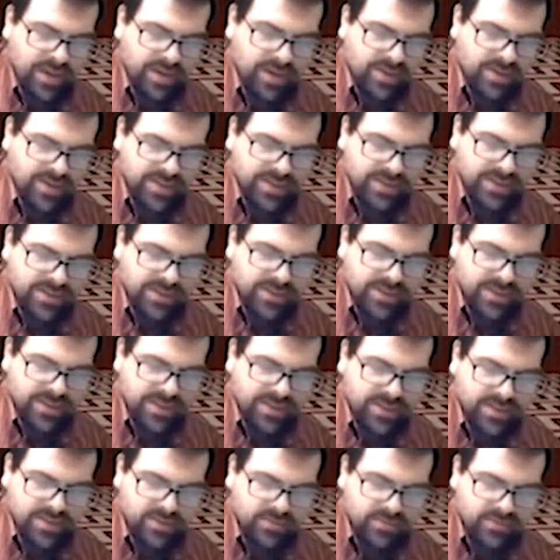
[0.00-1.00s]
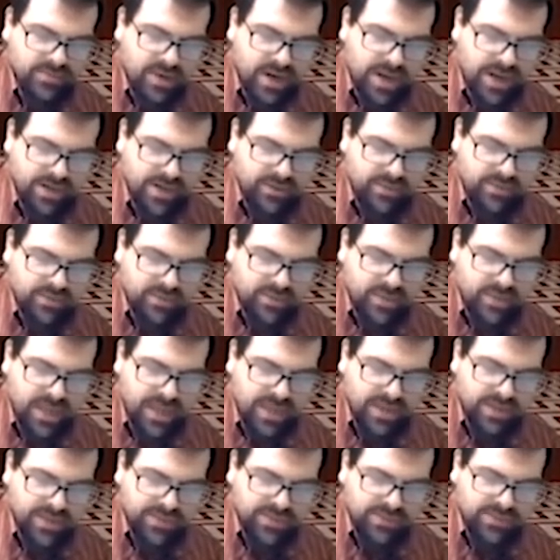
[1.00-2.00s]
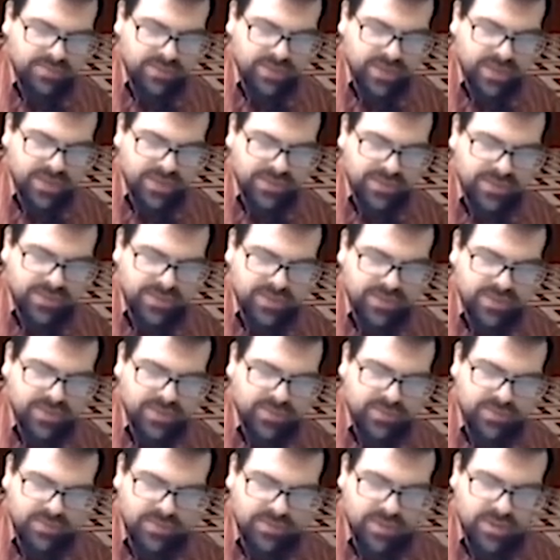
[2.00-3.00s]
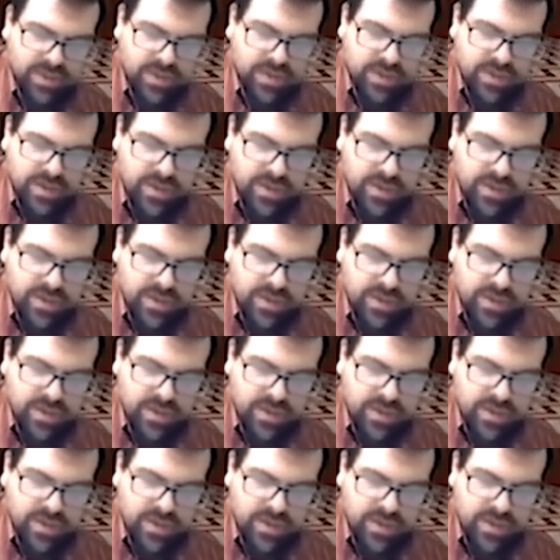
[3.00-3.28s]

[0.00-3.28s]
minus 6 radical x plus 2.